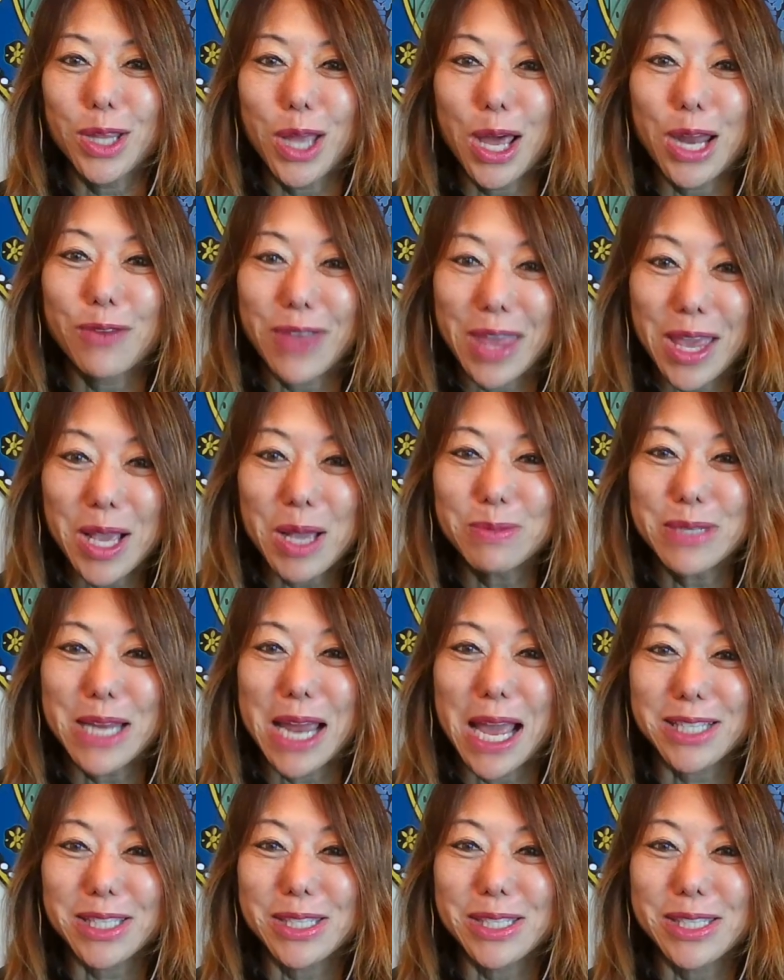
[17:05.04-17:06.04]
lot of income
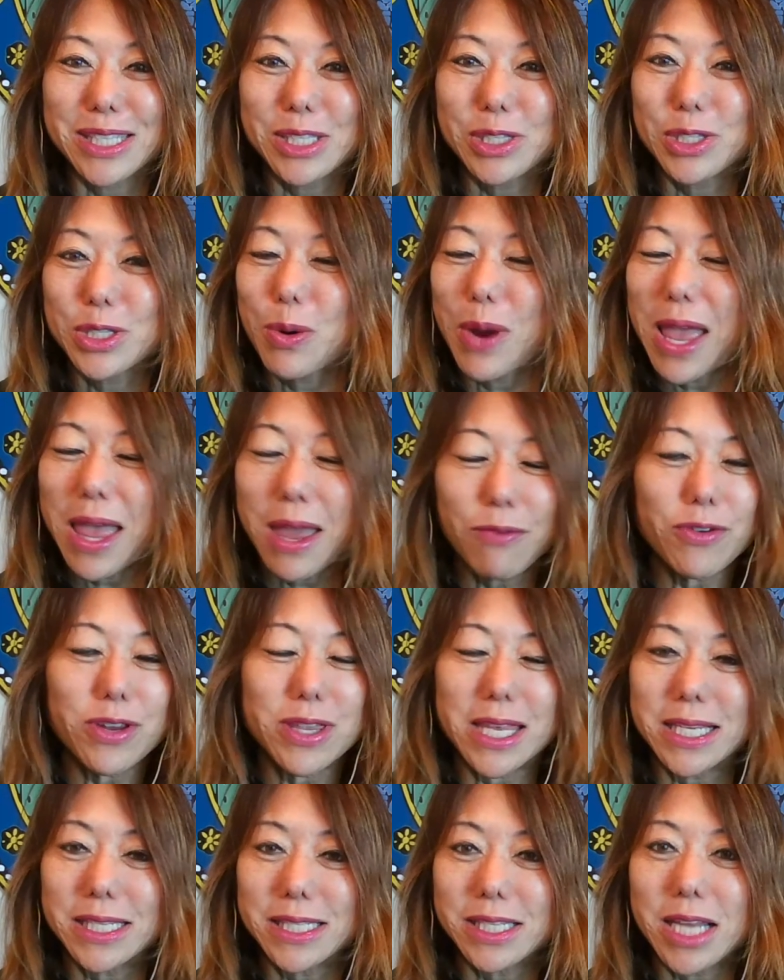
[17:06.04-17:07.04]
taxes. And so
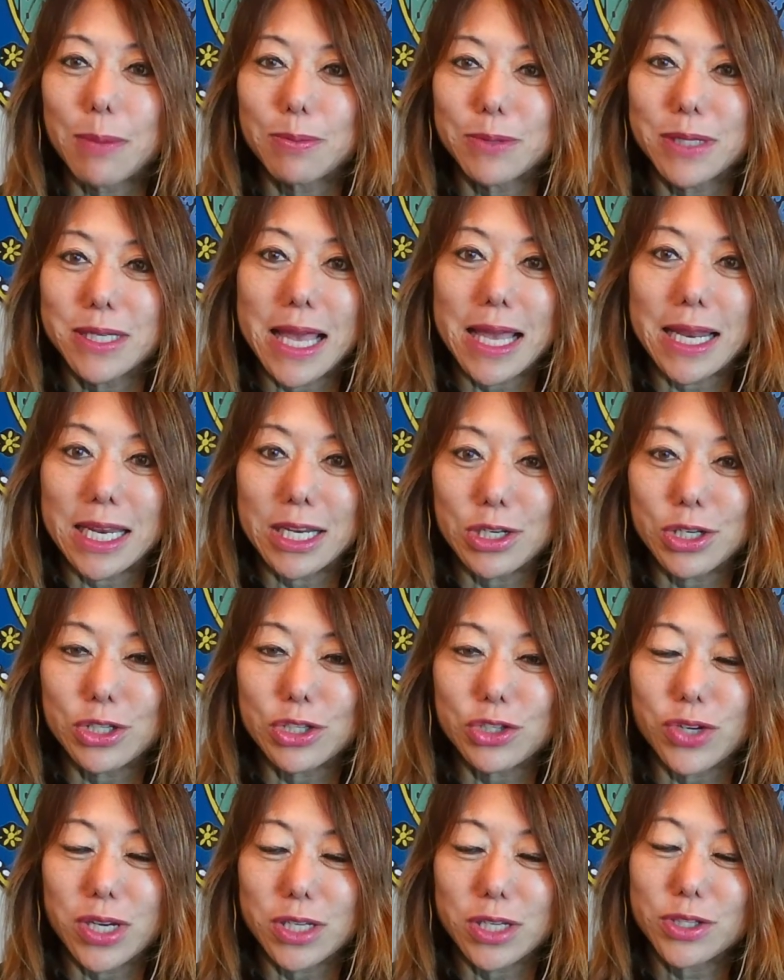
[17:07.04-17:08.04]
everything stopped in that industry.